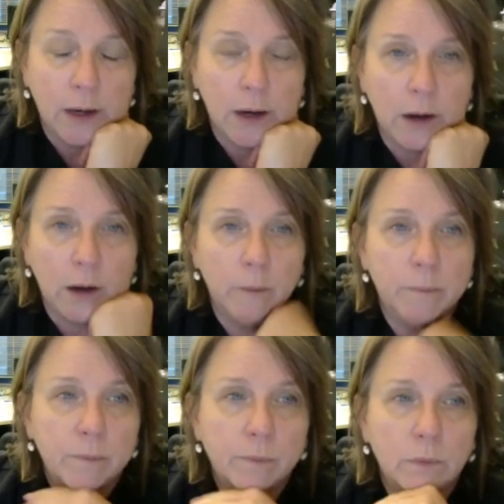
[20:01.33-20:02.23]

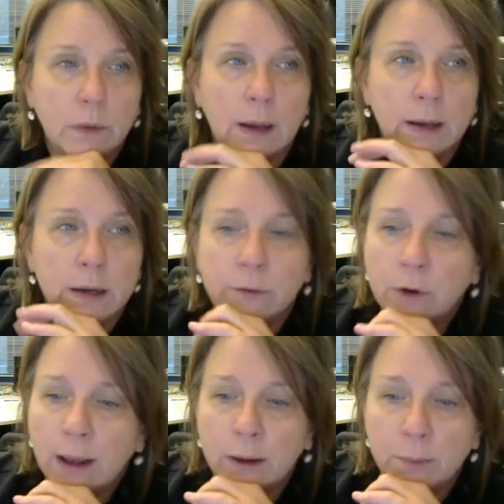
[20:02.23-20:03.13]
I never
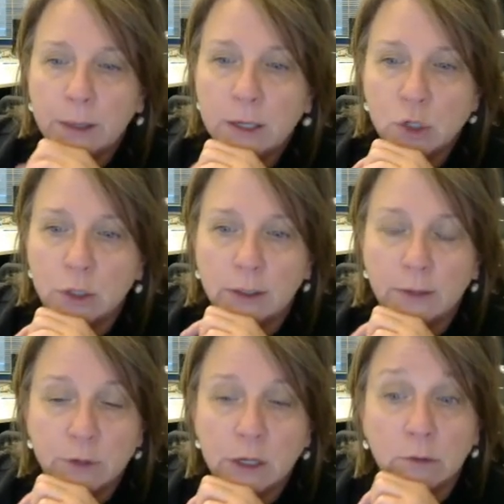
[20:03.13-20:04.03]
had a patient,
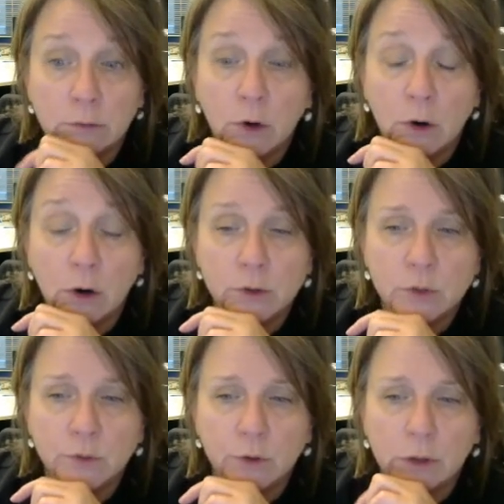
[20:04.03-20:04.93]
I've done
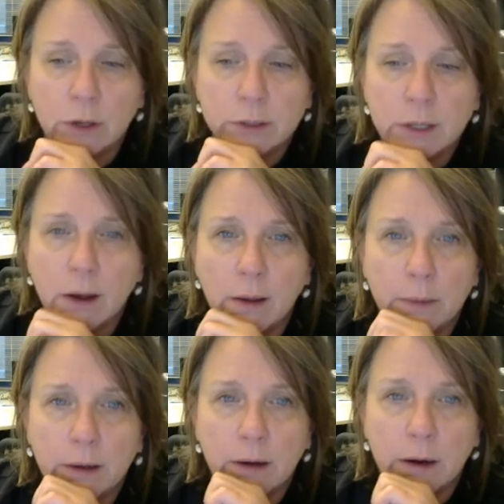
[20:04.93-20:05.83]
hearts for a long time,
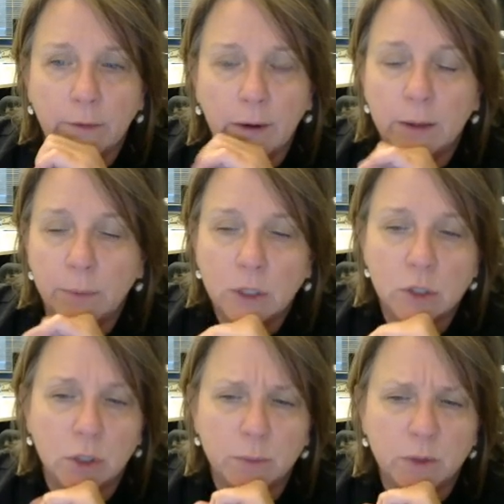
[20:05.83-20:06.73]
and I never had a
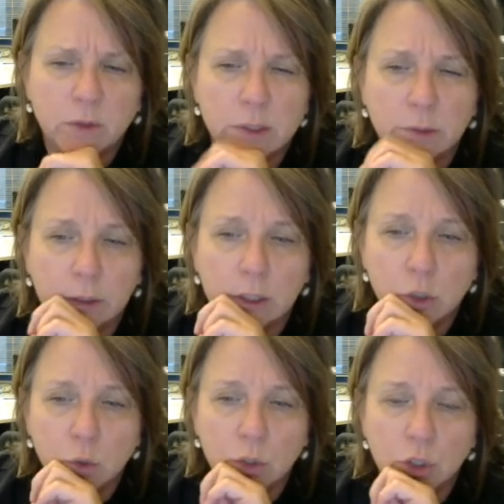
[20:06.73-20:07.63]
patient until I moved to Savannah,
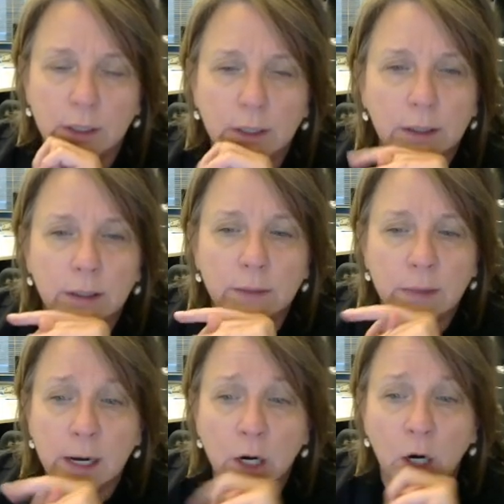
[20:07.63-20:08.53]
Georgia, and
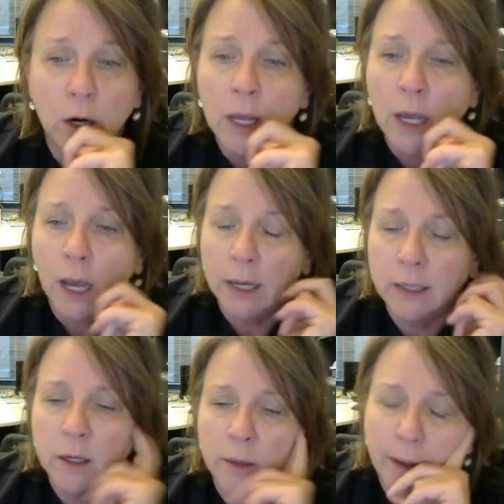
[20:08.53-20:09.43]
there I
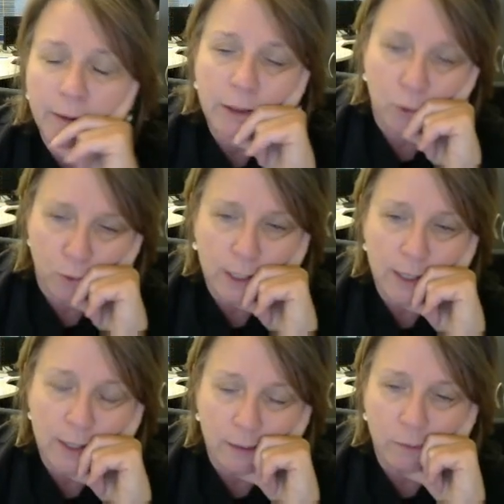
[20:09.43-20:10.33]
ended up having
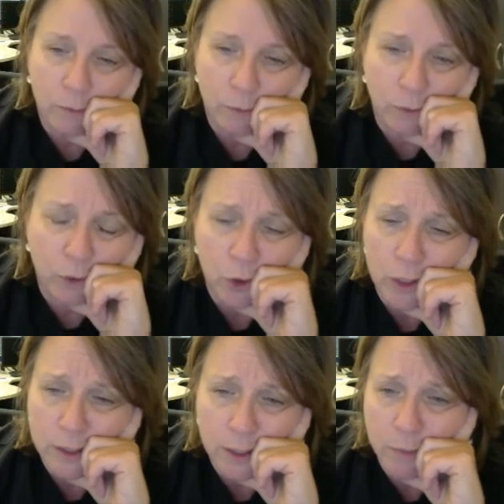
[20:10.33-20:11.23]
3
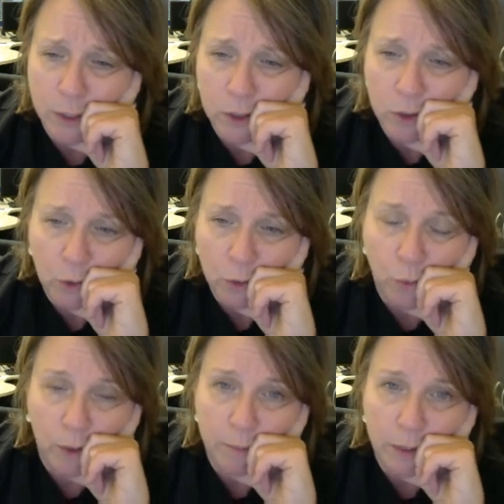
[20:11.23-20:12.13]
30-something-year-old
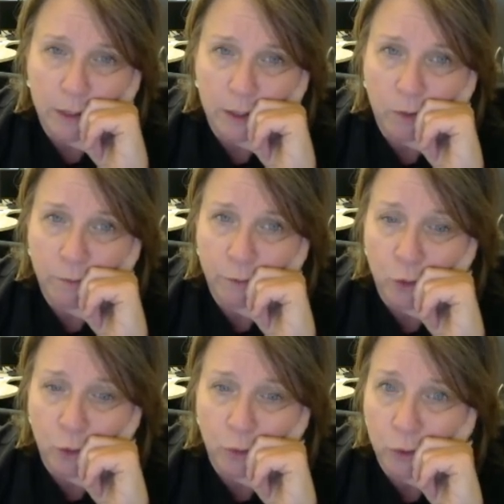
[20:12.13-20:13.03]
women in
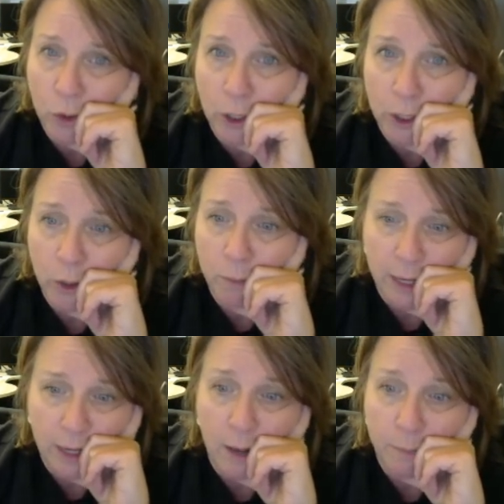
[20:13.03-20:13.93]
full
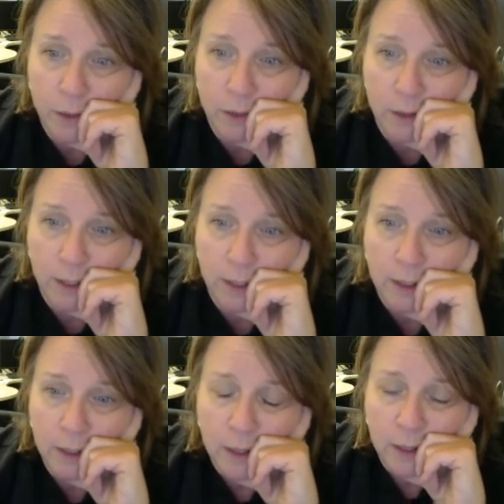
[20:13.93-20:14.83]
cardiomyopathy
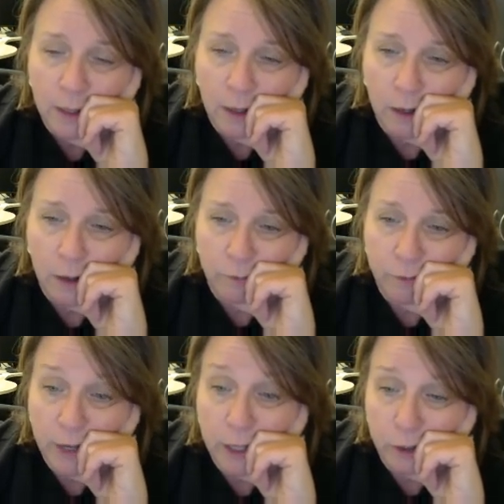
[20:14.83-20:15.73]

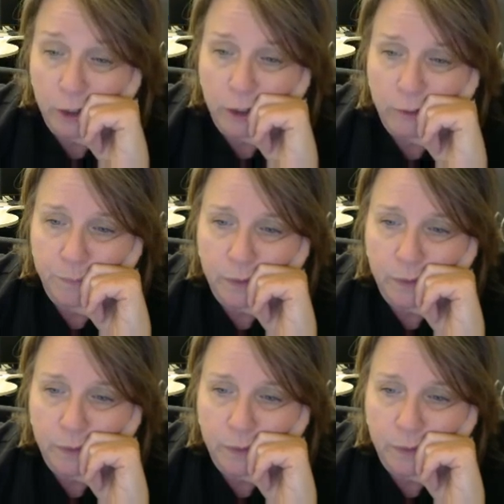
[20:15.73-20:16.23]
failure